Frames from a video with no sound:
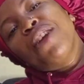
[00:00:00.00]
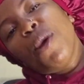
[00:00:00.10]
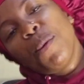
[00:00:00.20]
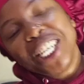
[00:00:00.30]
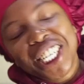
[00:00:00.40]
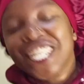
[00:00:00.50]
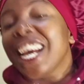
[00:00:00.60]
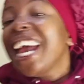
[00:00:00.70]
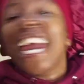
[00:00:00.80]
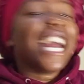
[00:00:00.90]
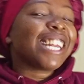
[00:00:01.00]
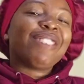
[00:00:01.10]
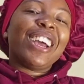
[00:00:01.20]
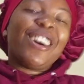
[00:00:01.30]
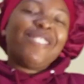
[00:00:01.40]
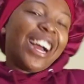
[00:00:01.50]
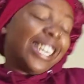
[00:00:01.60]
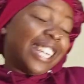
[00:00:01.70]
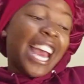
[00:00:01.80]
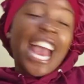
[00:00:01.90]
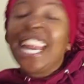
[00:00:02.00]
Your wish is my command.